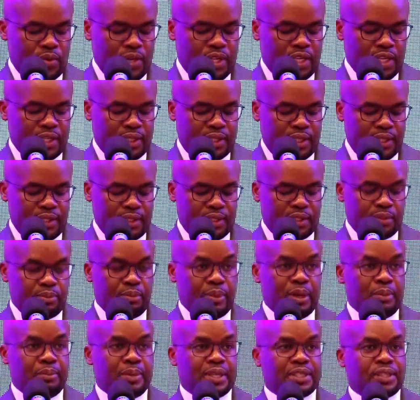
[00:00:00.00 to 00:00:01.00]
which
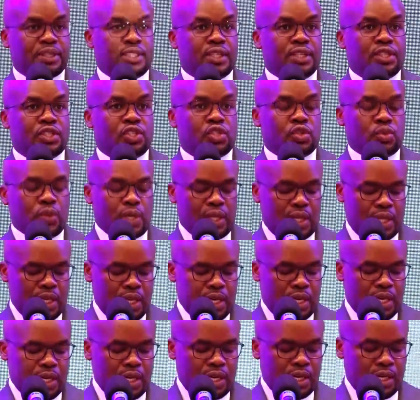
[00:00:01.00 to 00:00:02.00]
assists member states to
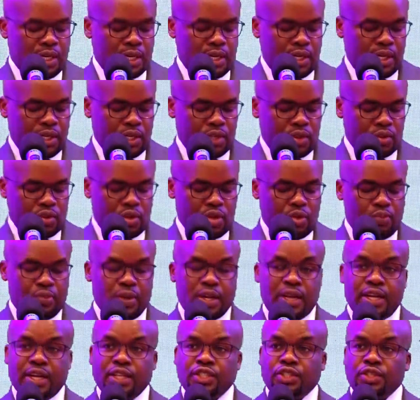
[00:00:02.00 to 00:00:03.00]
adhere to the
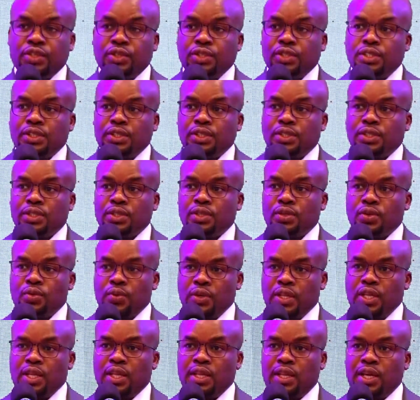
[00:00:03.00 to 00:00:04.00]
obligations
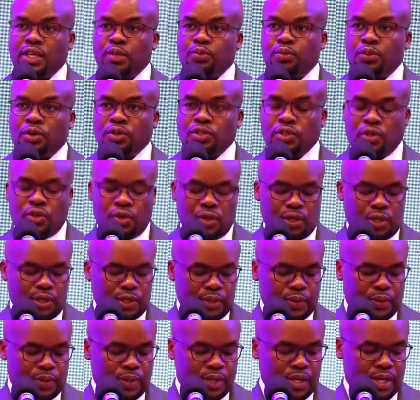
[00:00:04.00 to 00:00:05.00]
within that protocol.
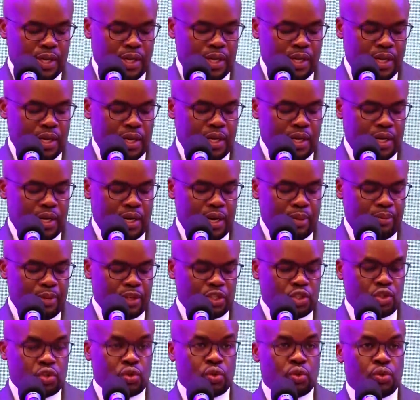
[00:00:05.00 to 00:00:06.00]

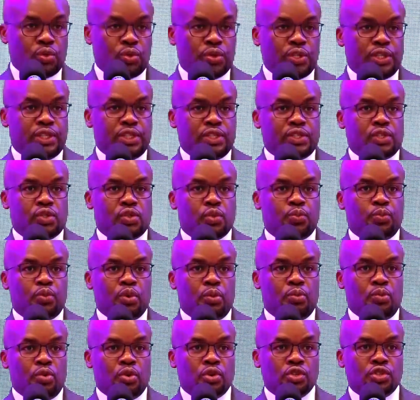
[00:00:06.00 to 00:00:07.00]
Number two is to
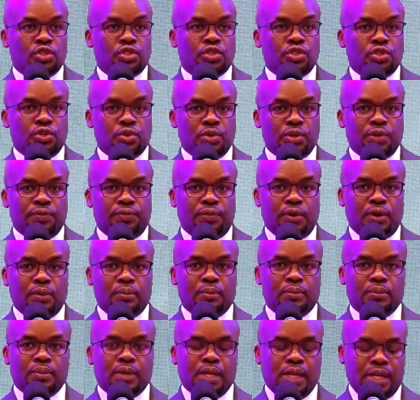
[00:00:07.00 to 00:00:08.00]
promote
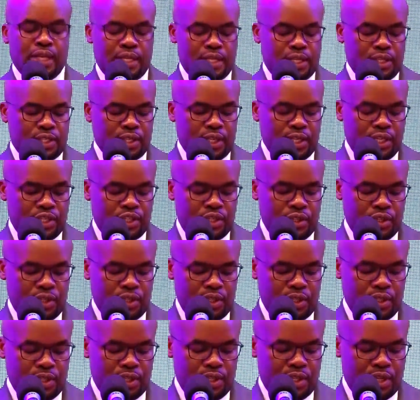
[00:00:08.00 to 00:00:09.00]
uniform
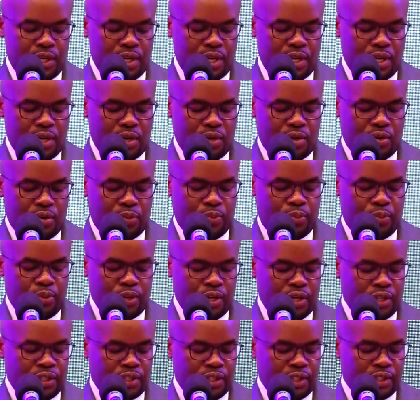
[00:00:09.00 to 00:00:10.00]
legislation or
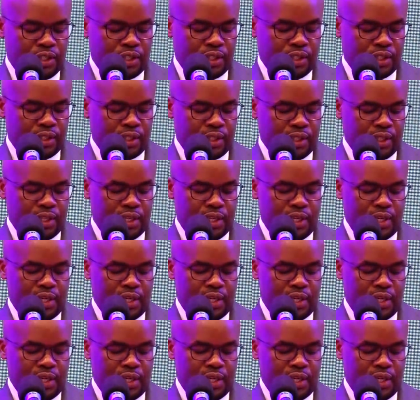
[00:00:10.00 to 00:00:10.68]
policies,